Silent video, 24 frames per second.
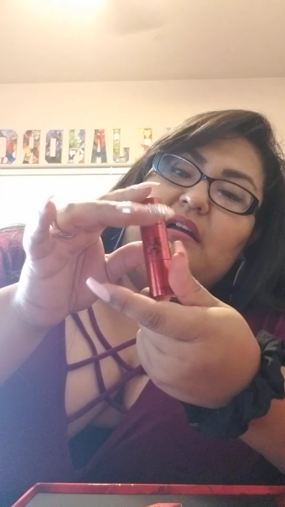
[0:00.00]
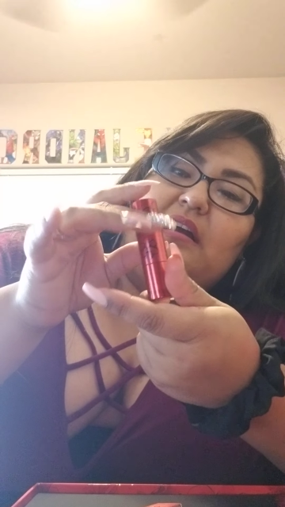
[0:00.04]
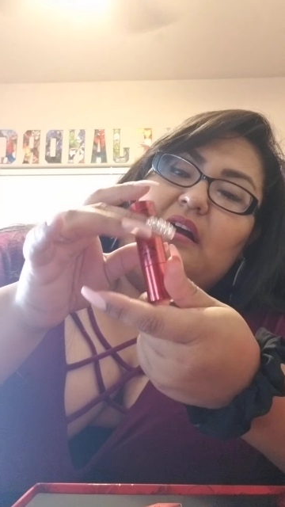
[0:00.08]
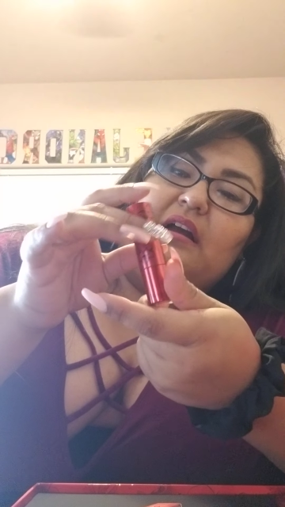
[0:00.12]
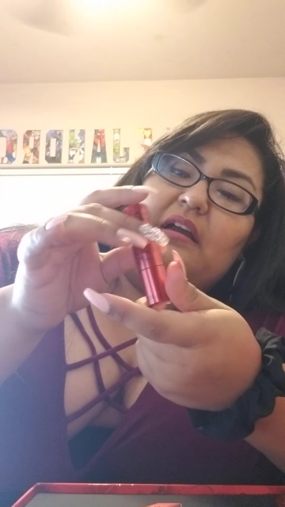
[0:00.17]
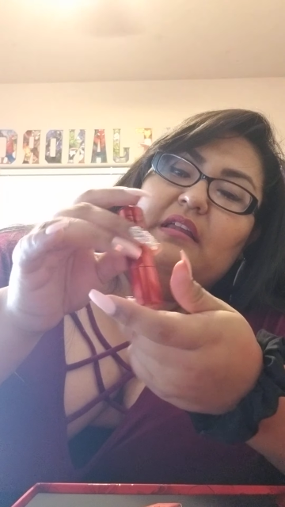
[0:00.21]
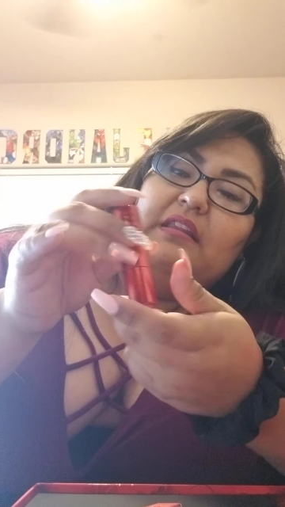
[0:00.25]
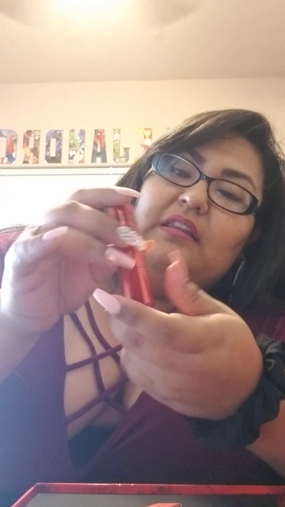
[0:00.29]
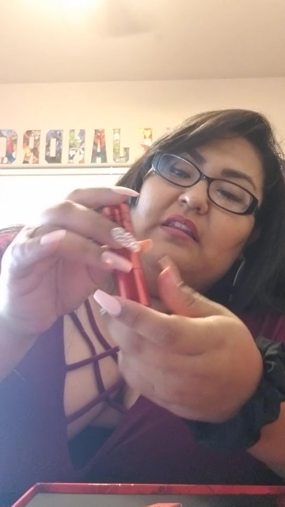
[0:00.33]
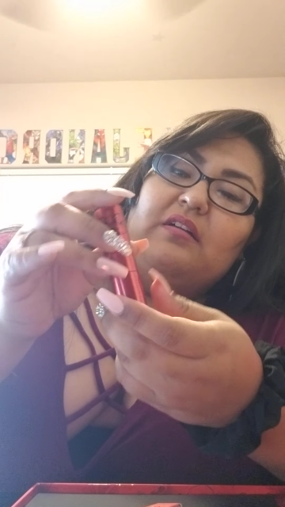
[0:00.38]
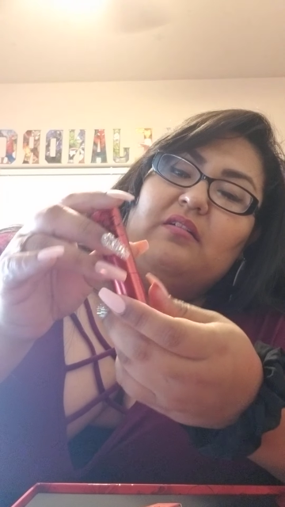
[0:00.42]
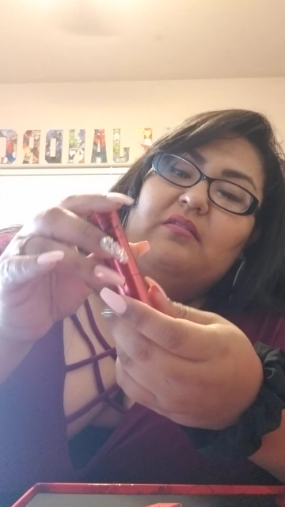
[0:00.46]

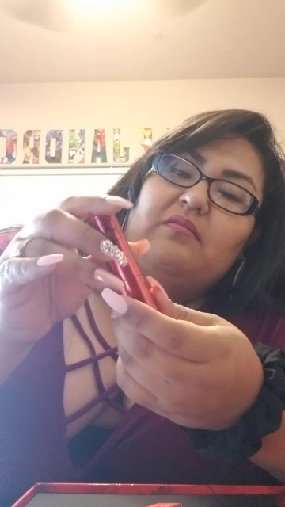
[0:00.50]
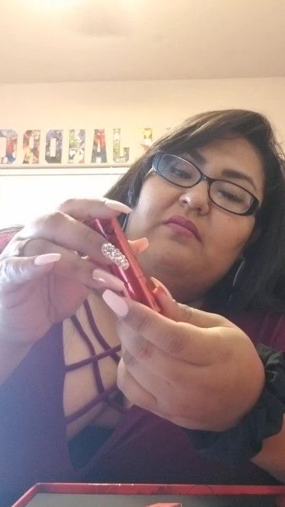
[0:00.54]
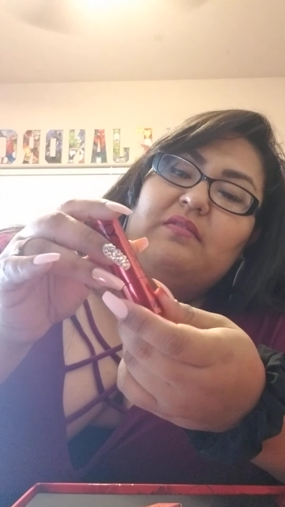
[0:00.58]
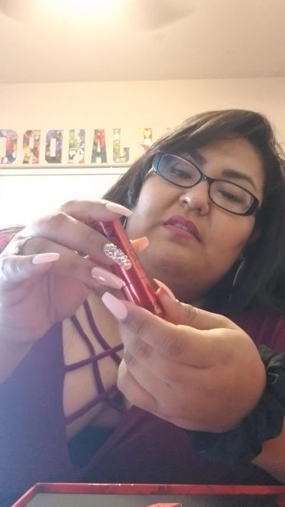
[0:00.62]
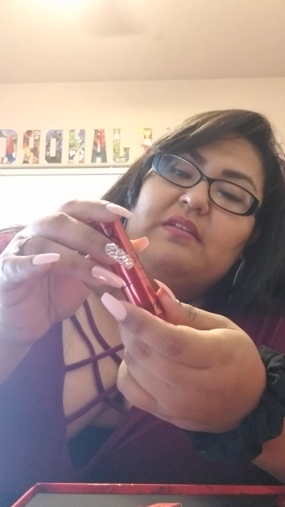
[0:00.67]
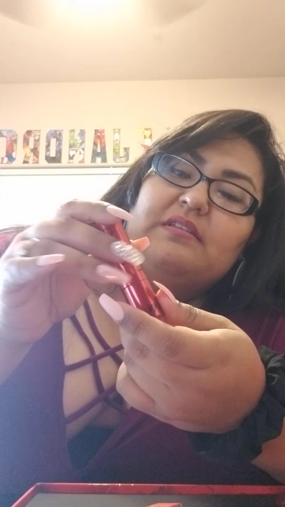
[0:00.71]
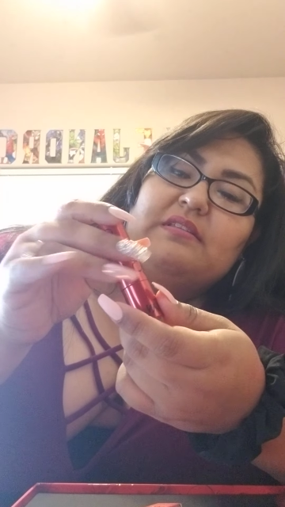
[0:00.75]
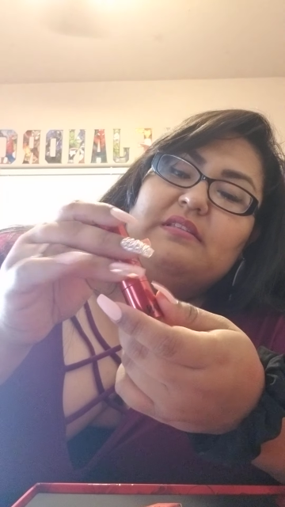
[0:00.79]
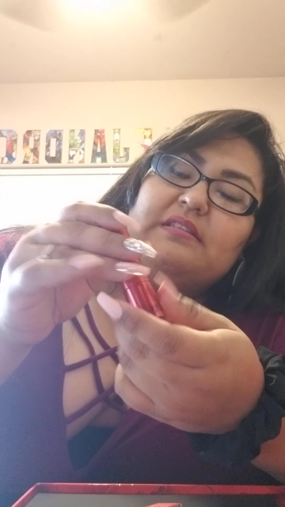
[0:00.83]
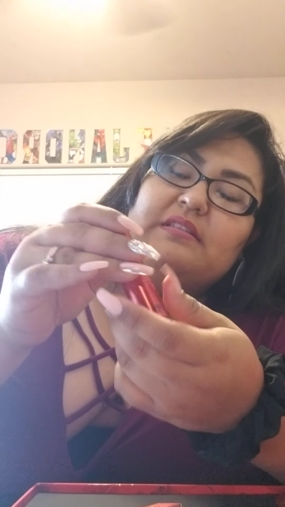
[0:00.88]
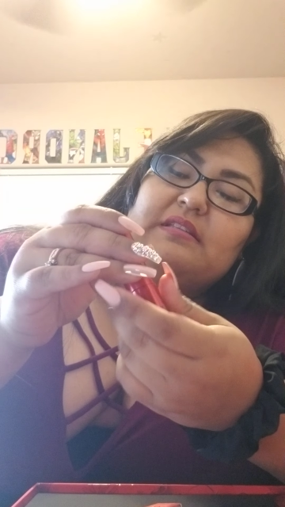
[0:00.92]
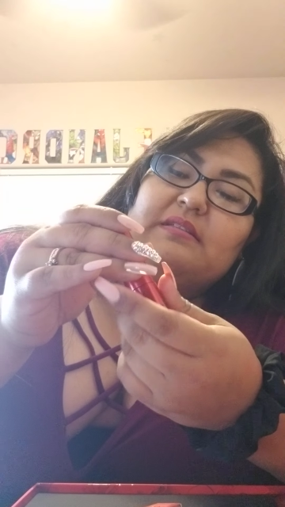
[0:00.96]
I love
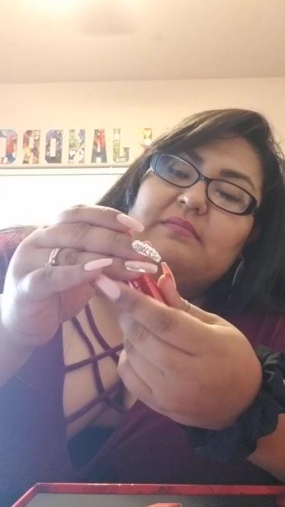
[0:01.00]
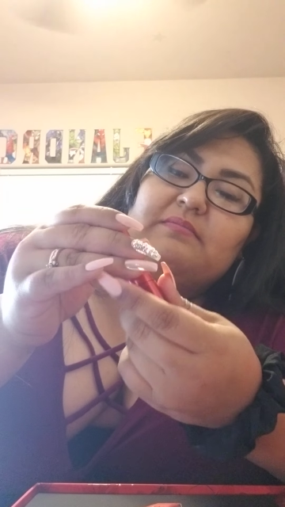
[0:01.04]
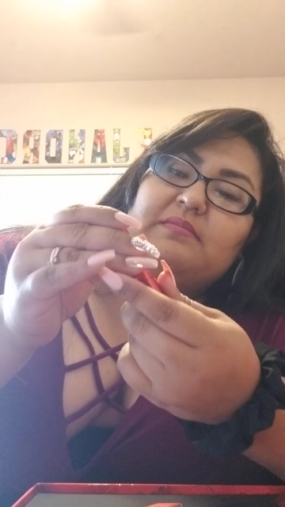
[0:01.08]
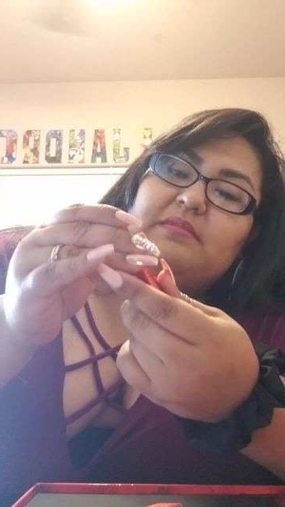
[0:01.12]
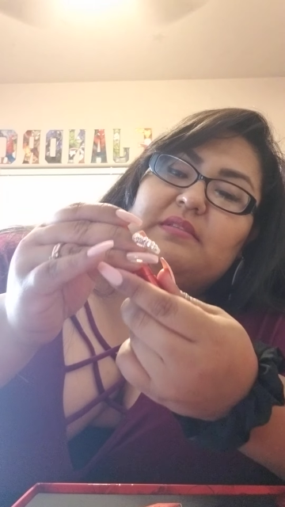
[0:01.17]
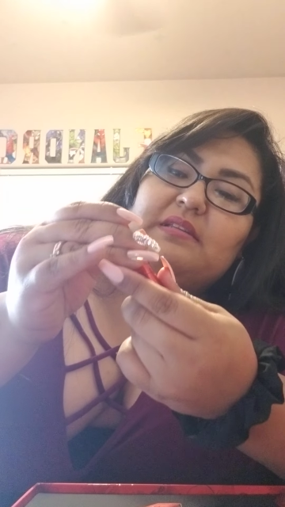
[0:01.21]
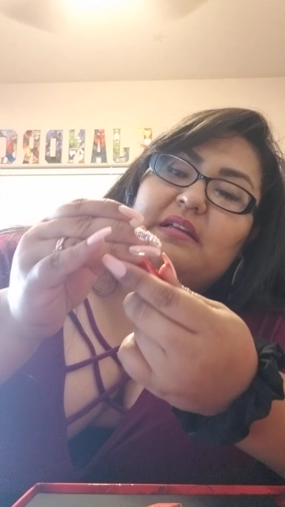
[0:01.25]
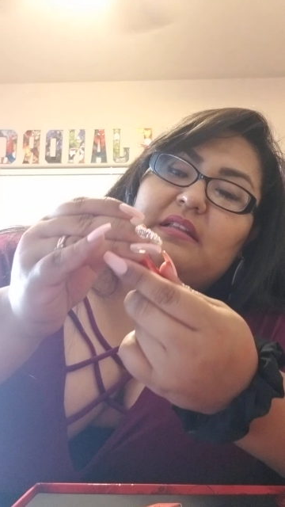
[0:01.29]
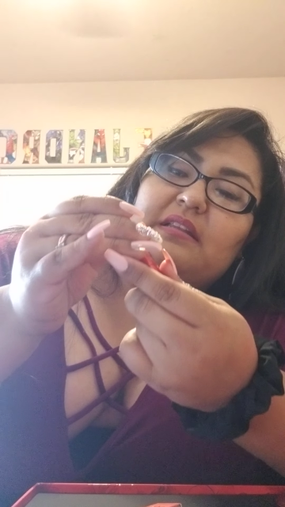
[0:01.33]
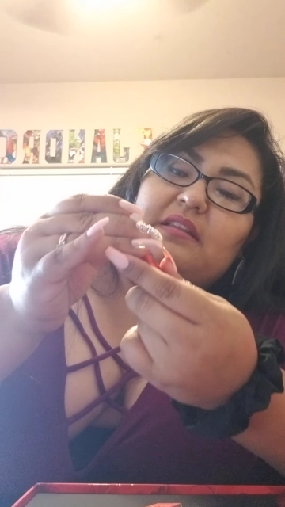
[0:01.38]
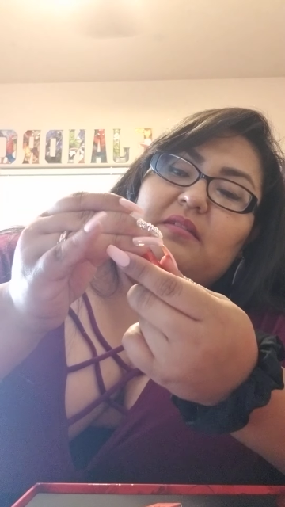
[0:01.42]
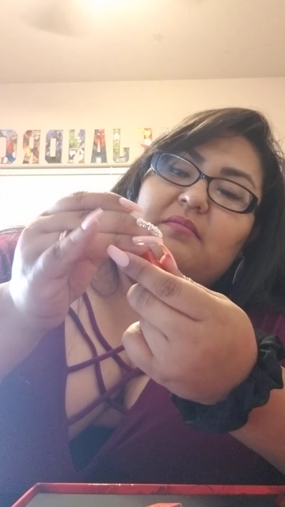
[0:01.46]
this.
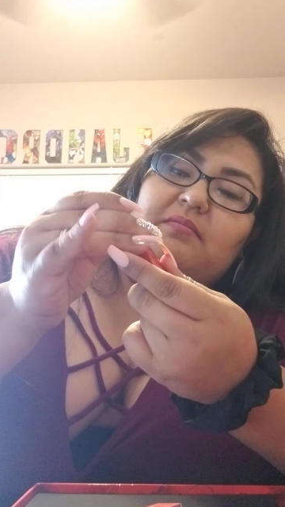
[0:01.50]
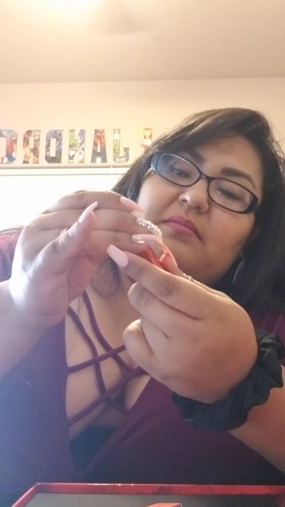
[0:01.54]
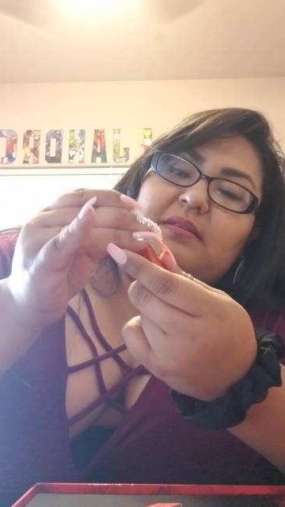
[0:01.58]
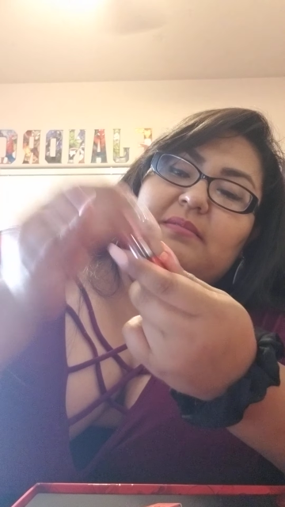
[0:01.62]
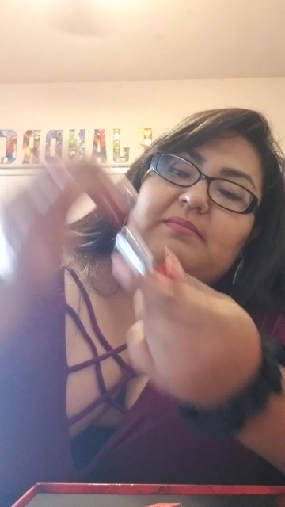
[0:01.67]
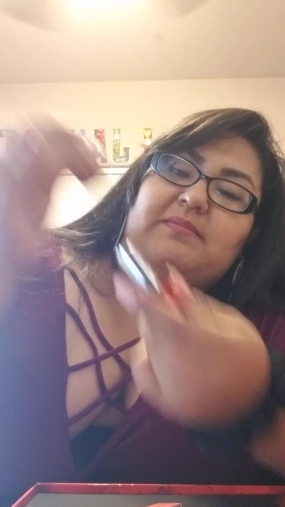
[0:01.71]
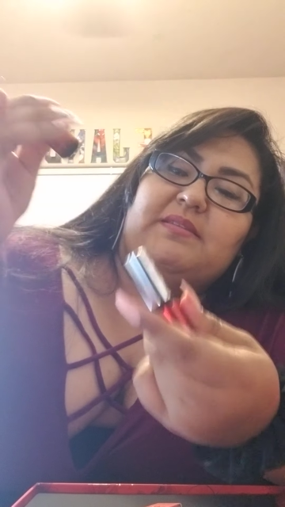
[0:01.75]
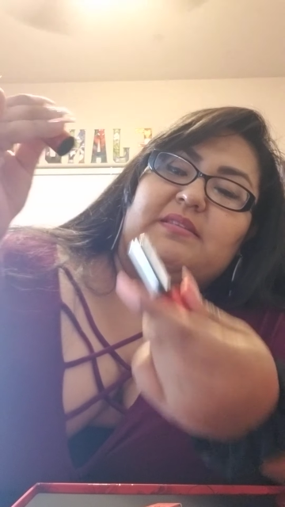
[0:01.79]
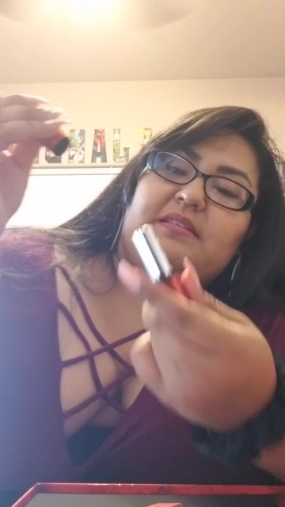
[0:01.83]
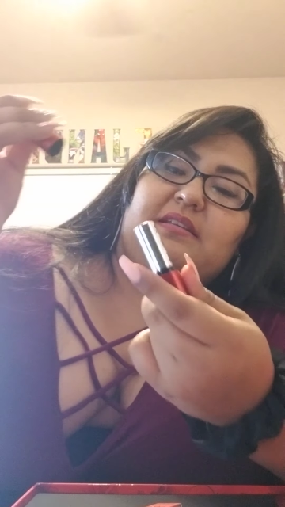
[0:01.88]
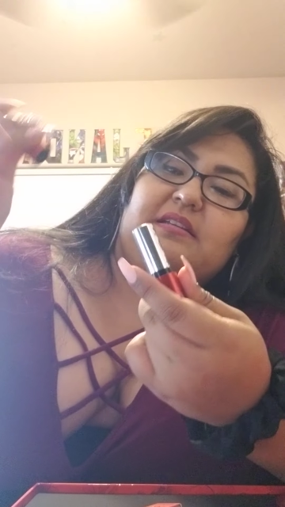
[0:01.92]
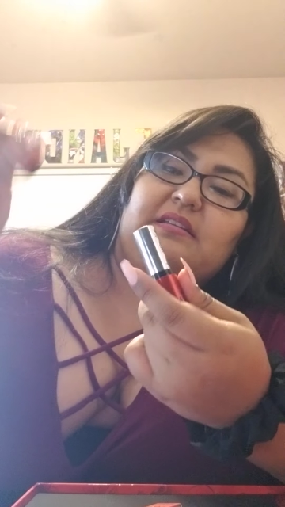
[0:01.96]
I love
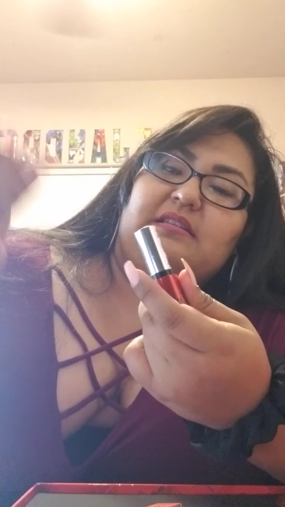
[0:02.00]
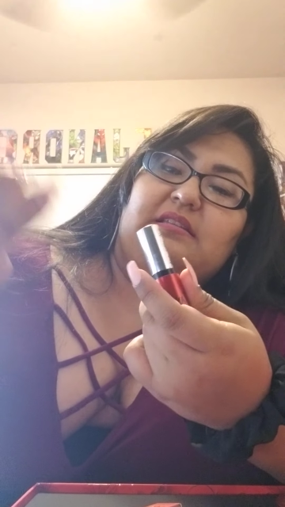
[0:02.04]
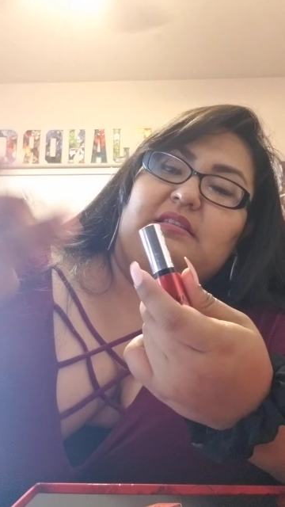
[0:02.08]
lipsticks.